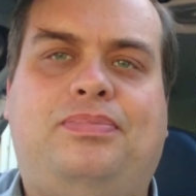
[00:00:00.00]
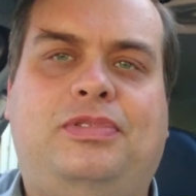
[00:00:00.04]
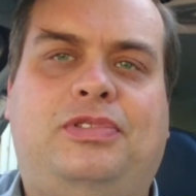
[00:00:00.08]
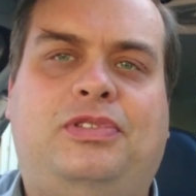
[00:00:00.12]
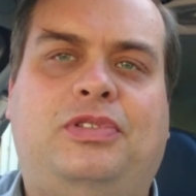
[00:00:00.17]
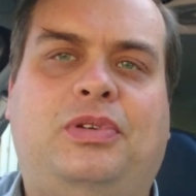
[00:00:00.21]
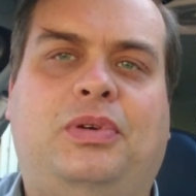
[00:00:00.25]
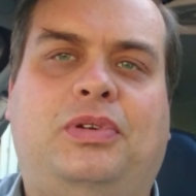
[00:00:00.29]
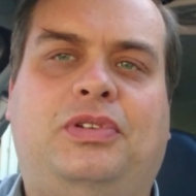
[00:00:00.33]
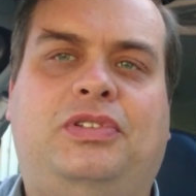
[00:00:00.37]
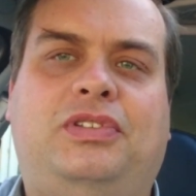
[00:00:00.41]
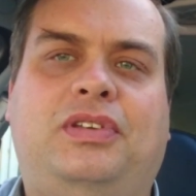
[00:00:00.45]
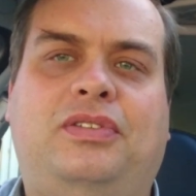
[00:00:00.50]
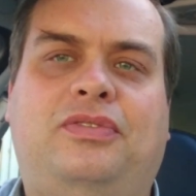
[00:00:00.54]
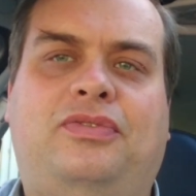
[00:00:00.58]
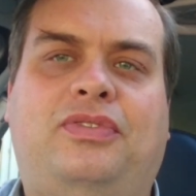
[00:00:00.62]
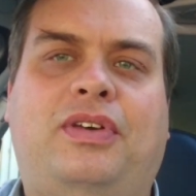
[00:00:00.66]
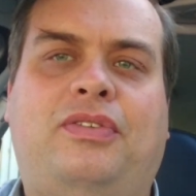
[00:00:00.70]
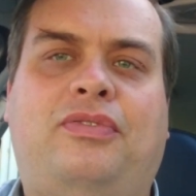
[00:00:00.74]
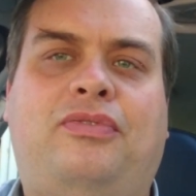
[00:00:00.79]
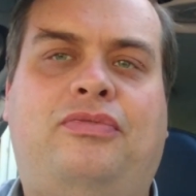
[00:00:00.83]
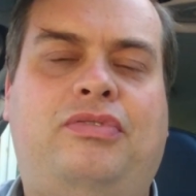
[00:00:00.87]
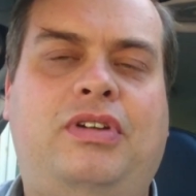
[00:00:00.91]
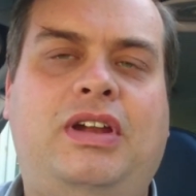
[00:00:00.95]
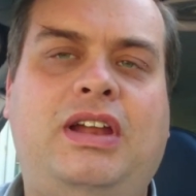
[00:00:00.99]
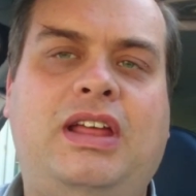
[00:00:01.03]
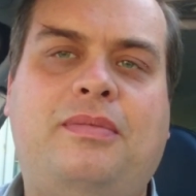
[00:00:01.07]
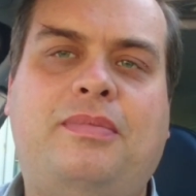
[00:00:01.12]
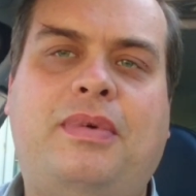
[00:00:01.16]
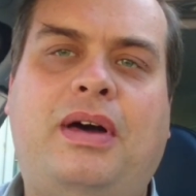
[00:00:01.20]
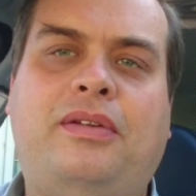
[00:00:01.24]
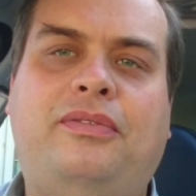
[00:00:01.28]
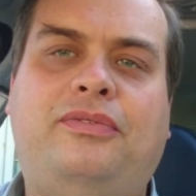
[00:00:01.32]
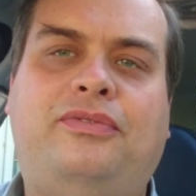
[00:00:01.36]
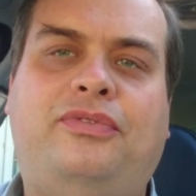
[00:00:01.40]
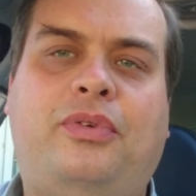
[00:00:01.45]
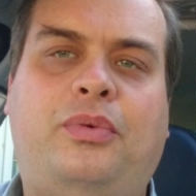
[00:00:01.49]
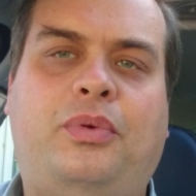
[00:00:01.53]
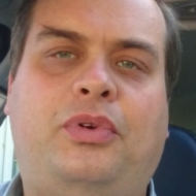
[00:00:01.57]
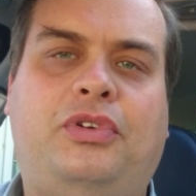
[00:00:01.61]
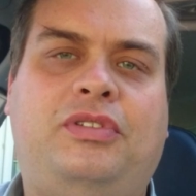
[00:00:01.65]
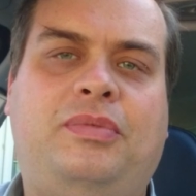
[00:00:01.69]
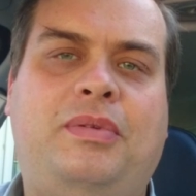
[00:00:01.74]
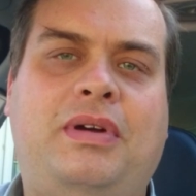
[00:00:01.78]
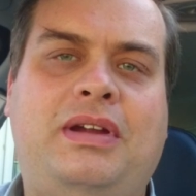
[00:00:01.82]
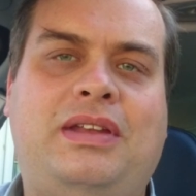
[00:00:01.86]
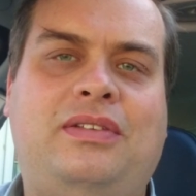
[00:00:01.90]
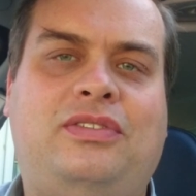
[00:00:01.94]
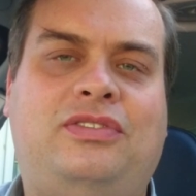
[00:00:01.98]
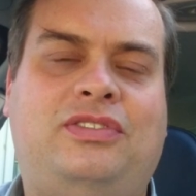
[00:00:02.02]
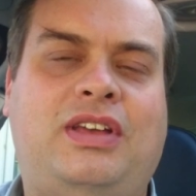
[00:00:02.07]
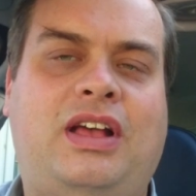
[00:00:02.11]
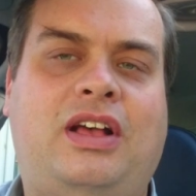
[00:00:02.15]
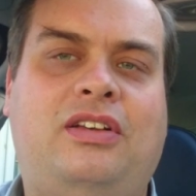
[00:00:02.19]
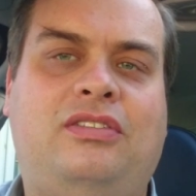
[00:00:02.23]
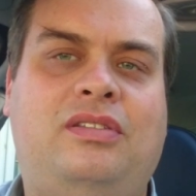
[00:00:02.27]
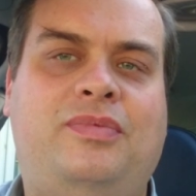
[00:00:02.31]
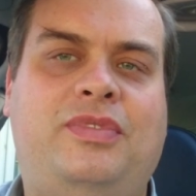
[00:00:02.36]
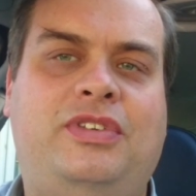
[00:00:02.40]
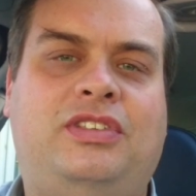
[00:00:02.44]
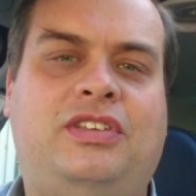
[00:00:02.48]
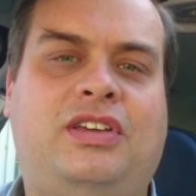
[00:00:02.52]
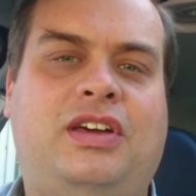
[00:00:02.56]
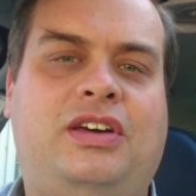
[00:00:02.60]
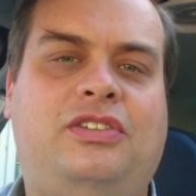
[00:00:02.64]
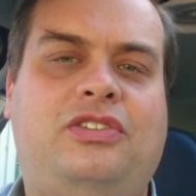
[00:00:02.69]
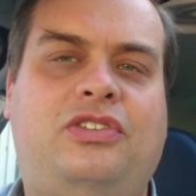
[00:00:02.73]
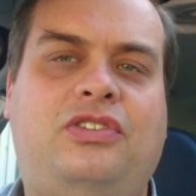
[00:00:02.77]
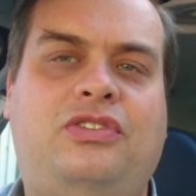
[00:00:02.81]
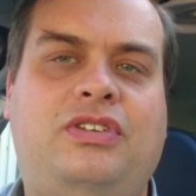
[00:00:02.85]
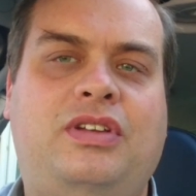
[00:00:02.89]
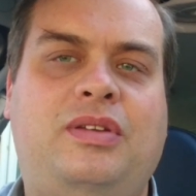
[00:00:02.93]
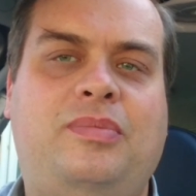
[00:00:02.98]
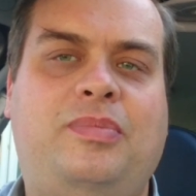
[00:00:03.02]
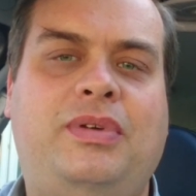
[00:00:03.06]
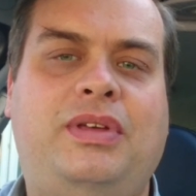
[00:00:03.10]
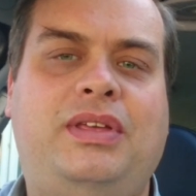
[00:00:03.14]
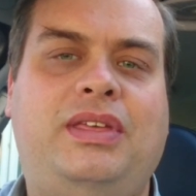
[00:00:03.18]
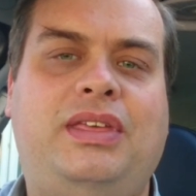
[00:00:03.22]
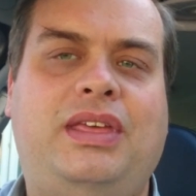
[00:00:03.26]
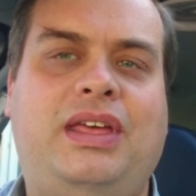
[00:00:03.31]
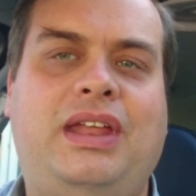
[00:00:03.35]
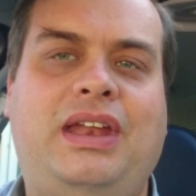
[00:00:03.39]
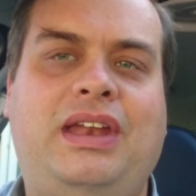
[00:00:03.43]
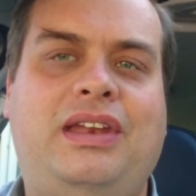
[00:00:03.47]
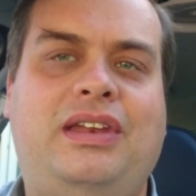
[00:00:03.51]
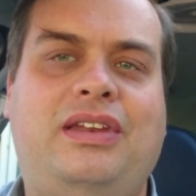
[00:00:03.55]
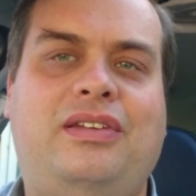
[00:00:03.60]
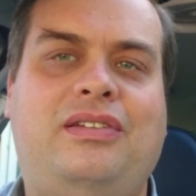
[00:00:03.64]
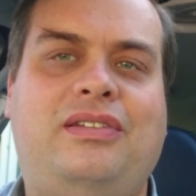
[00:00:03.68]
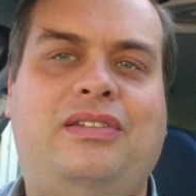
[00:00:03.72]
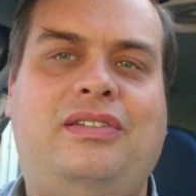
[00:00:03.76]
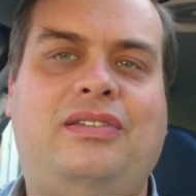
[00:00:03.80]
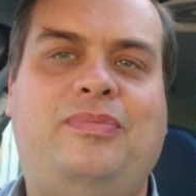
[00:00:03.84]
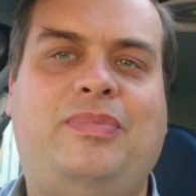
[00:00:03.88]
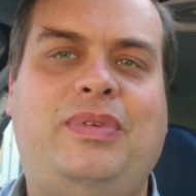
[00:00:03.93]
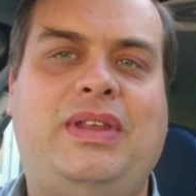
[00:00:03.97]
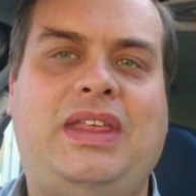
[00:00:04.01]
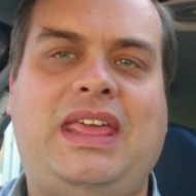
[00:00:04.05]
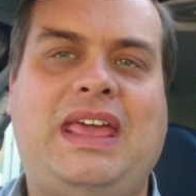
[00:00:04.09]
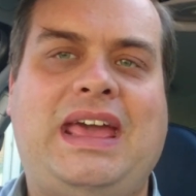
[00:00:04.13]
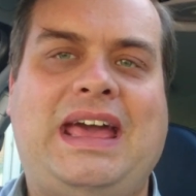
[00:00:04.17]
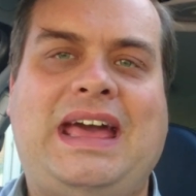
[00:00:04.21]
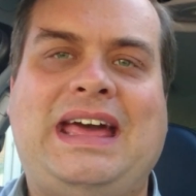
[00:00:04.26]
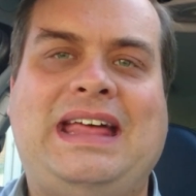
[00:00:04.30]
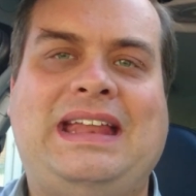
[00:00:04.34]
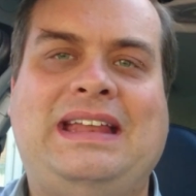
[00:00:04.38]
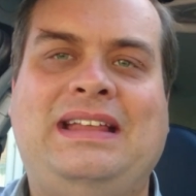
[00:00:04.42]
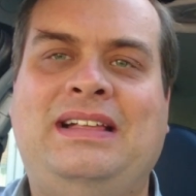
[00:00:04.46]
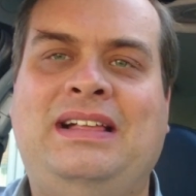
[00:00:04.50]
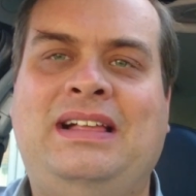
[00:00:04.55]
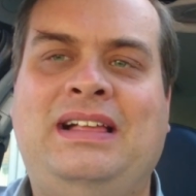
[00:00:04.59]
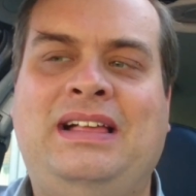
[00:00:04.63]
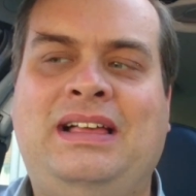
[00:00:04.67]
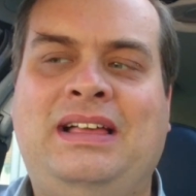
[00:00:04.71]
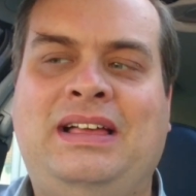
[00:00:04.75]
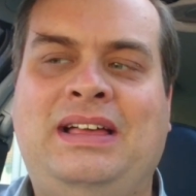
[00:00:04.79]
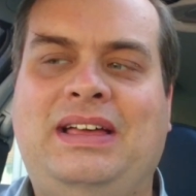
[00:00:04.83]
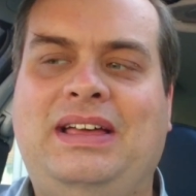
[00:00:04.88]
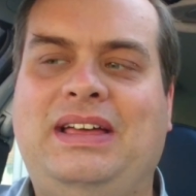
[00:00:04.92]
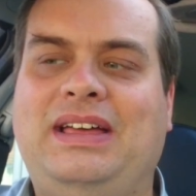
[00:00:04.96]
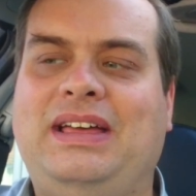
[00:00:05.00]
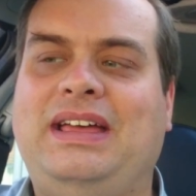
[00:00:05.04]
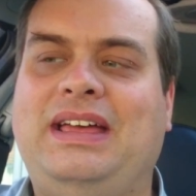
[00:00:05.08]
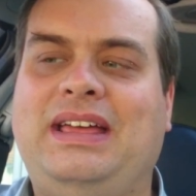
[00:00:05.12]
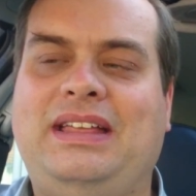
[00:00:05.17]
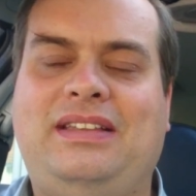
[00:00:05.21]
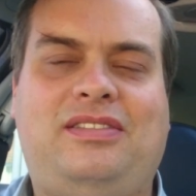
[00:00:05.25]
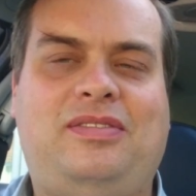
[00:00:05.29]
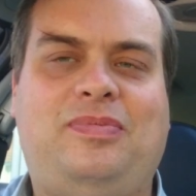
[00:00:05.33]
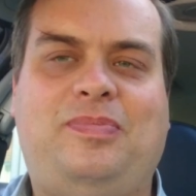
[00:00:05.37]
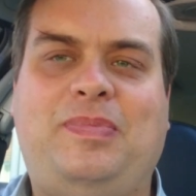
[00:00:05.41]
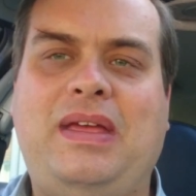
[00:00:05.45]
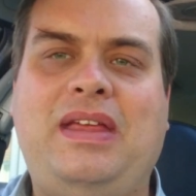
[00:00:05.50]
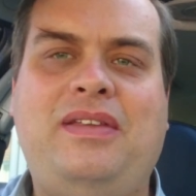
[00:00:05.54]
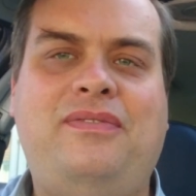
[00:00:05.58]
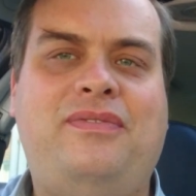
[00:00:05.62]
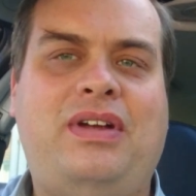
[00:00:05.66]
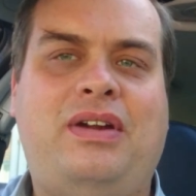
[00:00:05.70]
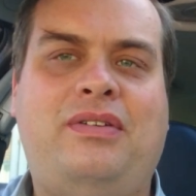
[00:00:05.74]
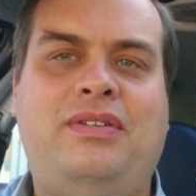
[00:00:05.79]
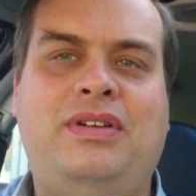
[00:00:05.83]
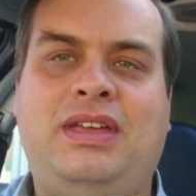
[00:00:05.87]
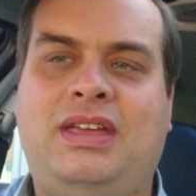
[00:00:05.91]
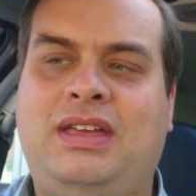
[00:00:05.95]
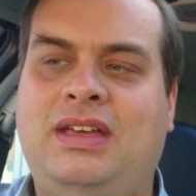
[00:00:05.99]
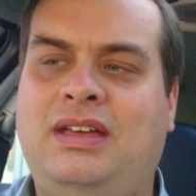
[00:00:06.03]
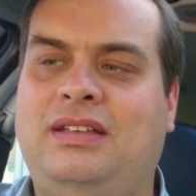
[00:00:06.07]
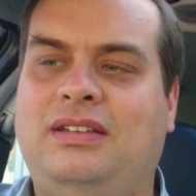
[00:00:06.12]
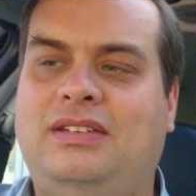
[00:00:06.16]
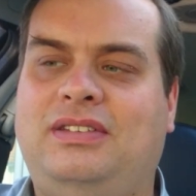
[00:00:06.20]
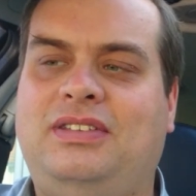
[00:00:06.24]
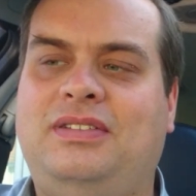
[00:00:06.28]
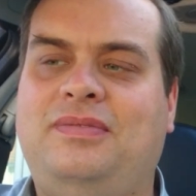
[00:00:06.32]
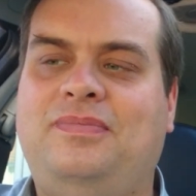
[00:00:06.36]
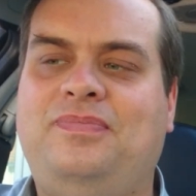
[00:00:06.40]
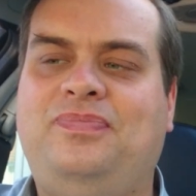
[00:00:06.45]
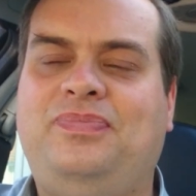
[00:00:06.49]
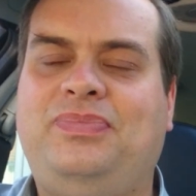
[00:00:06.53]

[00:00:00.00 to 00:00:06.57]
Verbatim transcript: sort of a thrilling month for automotive sales in this country, but yet it's been very good.